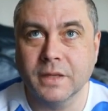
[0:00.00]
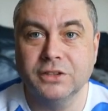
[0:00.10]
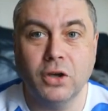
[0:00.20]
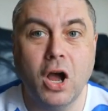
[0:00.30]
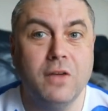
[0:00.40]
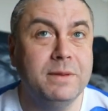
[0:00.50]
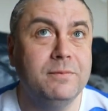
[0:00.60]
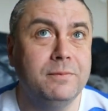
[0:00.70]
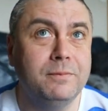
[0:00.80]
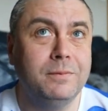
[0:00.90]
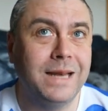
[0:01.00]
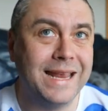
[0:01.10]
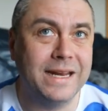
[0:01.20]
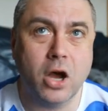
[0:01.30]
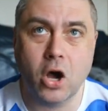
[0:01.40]
So I've been
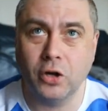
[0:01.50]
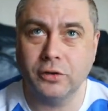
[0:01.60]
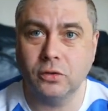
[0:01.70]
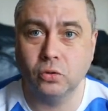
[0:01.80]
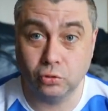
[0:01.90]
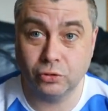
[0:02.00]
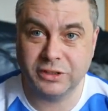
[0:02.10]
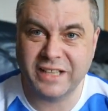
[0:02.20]
playing on ultra